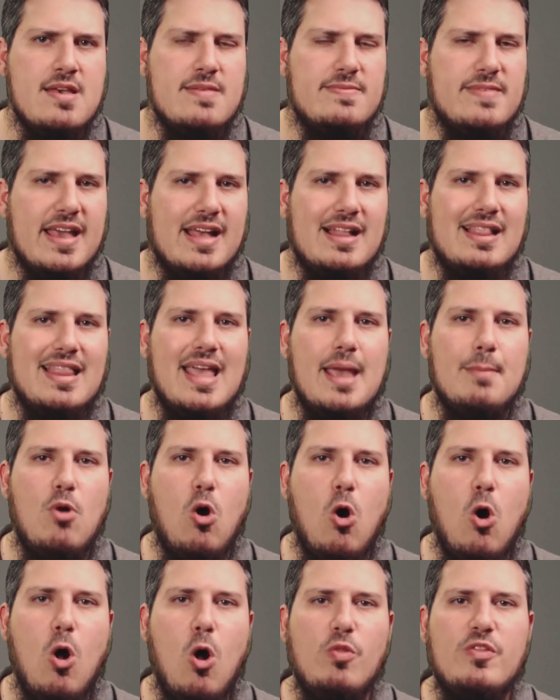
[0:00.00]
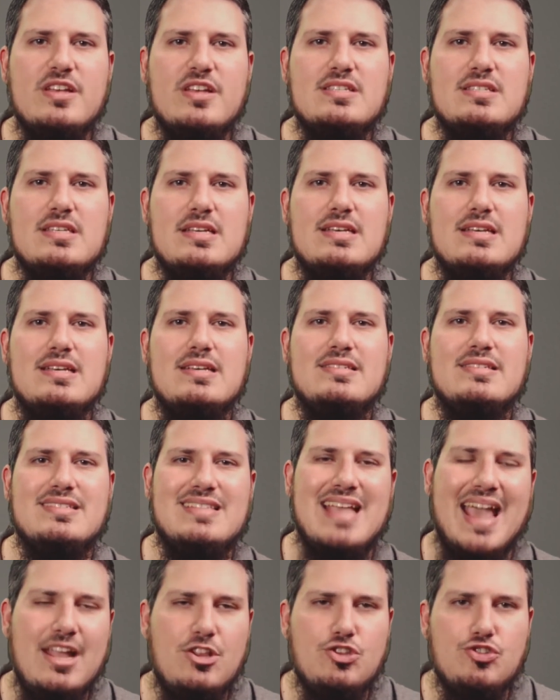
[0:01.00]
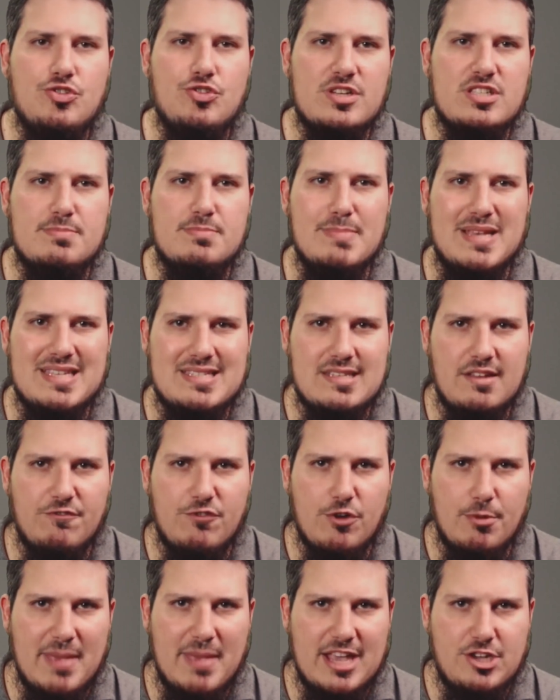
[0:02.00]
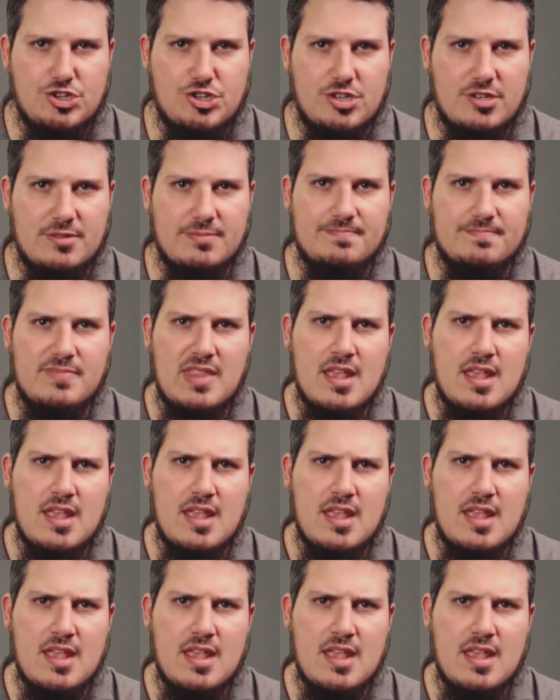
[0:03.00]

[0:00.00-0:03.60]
They claim all this is dangerous misinformation.